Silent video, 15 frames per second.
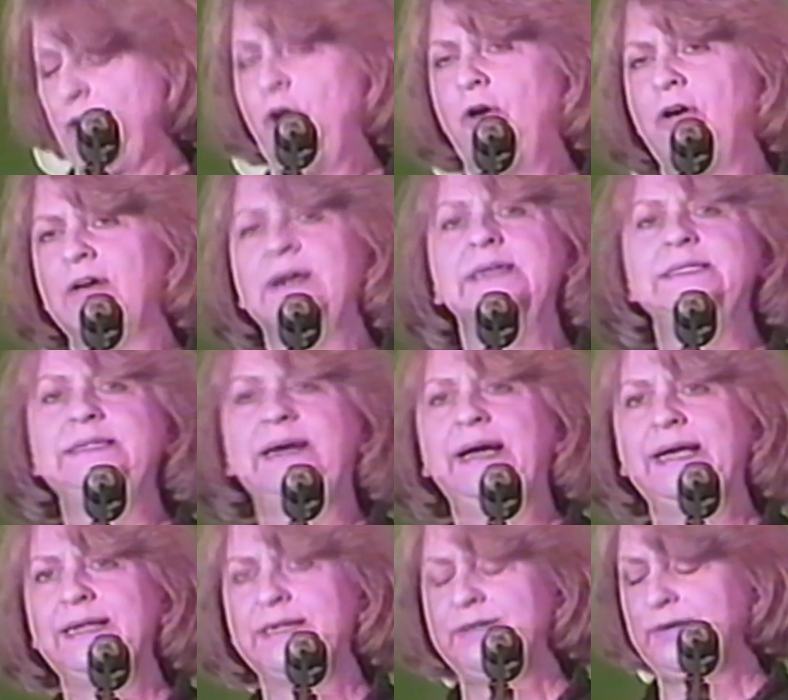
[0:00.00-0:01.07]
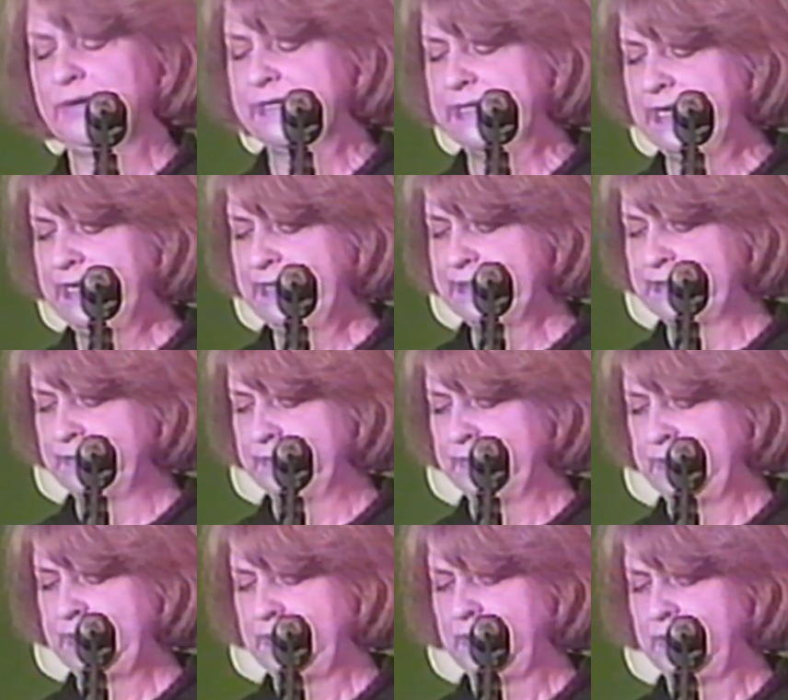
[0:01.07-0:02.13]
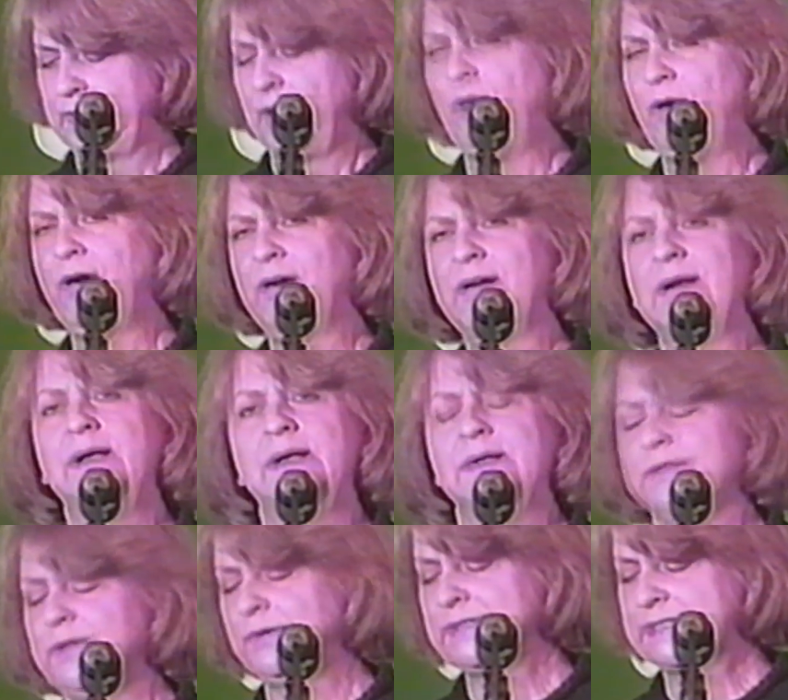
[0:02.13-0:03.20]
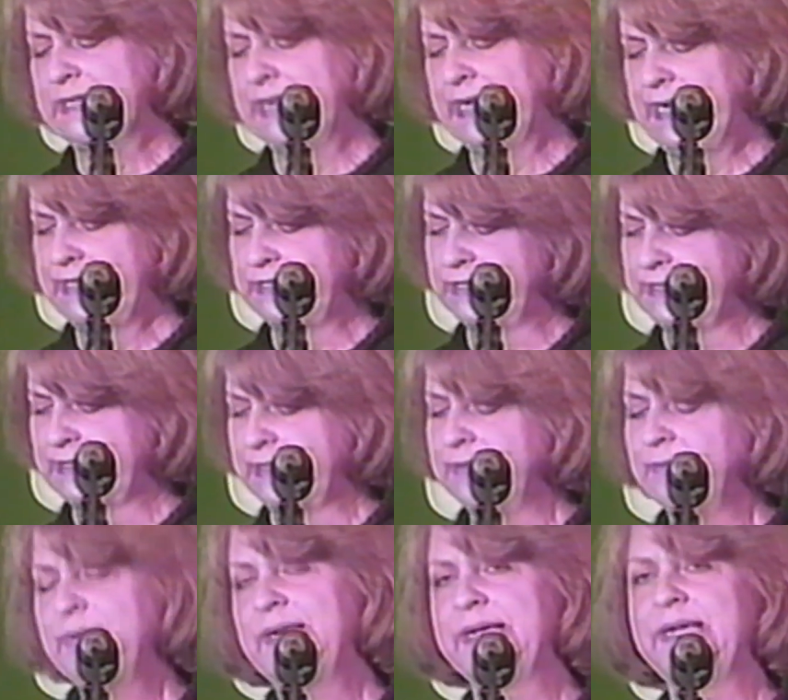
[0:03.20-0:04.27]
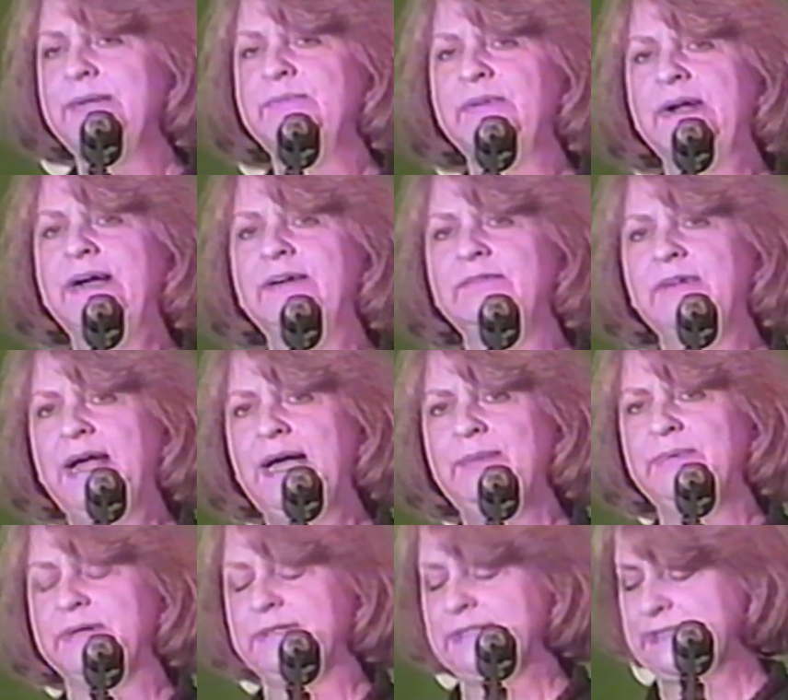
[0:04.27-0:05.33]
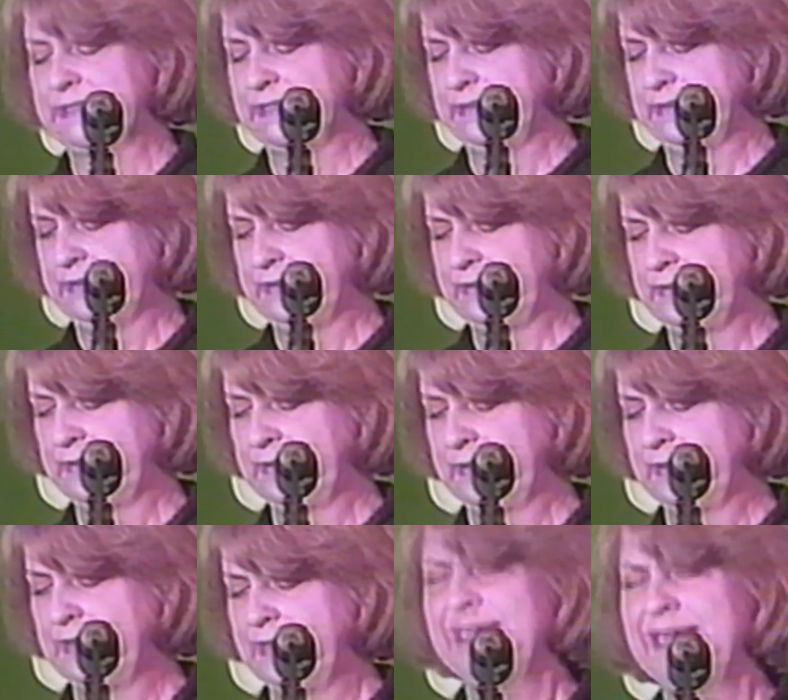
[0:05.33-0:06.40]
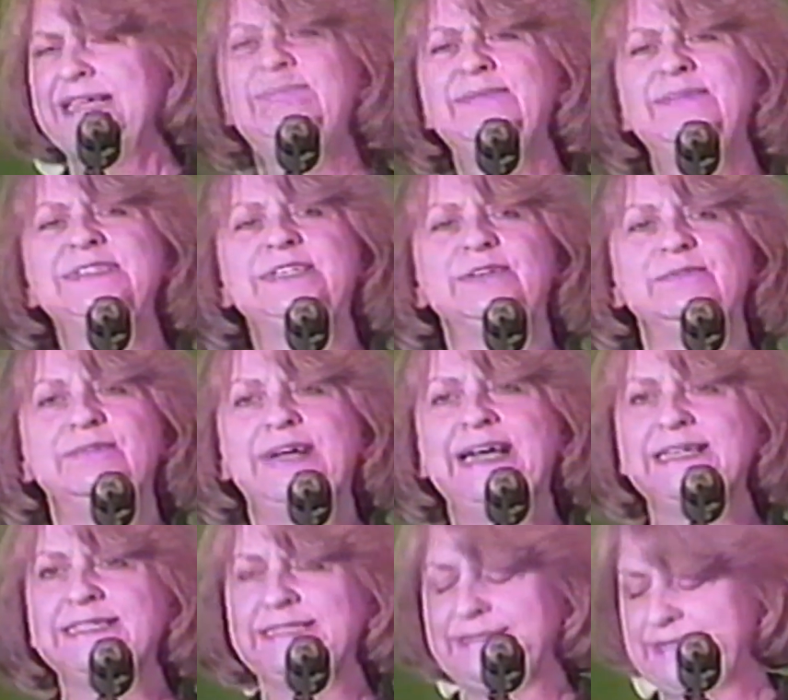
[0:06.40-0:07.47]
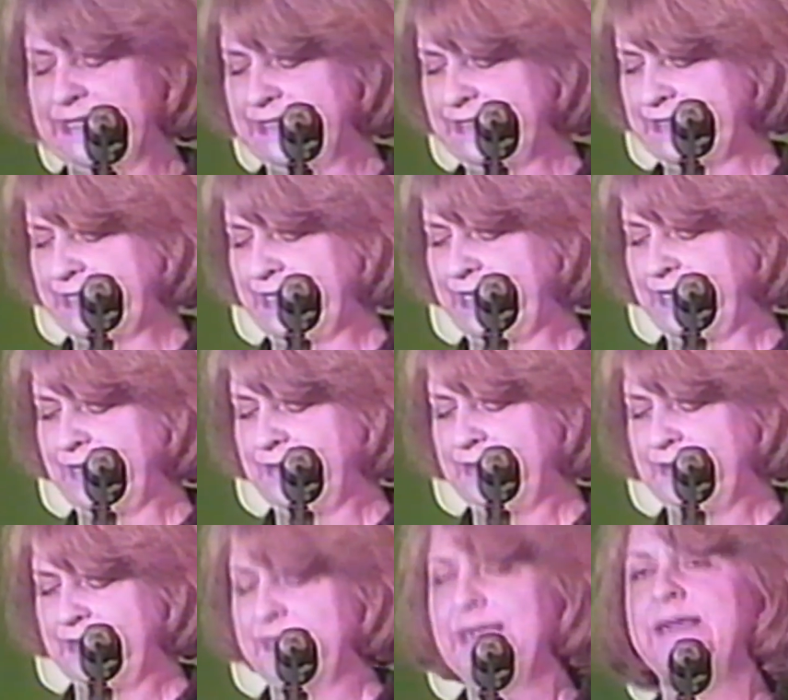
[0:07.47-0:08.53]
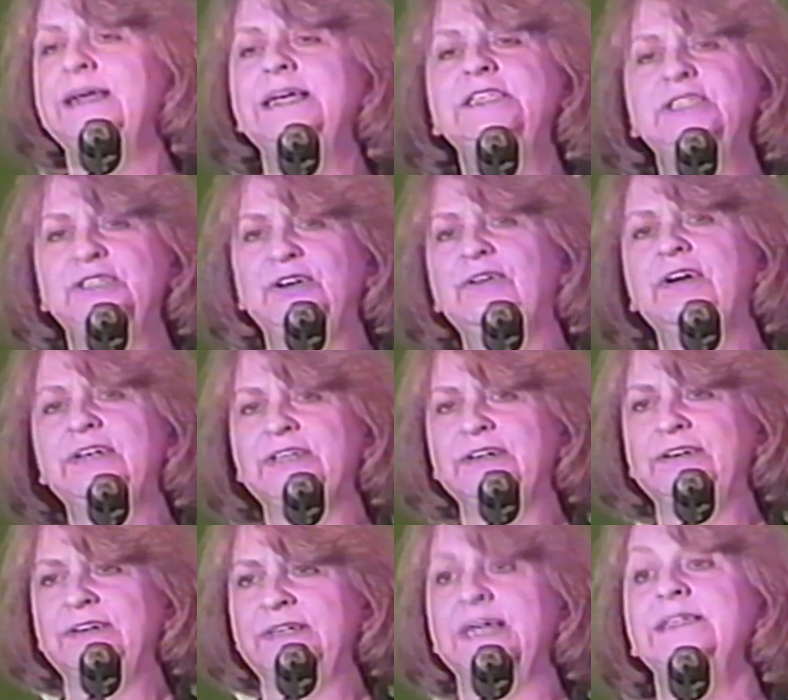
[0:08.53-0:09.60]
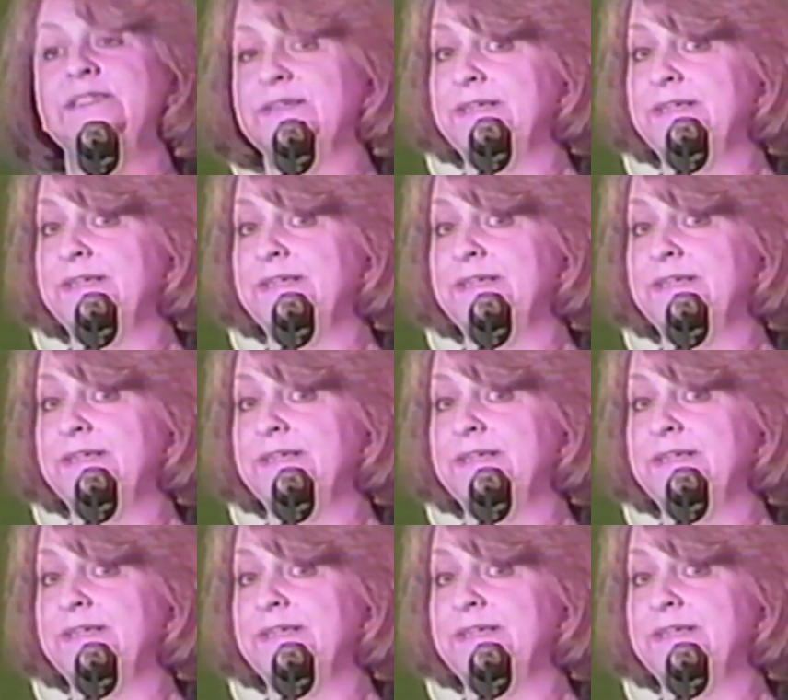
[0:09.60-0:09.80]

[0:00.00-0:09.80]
or dial an orgasm or those gadgets in plain brown wrappers. Give us a rest, they say. It's your turn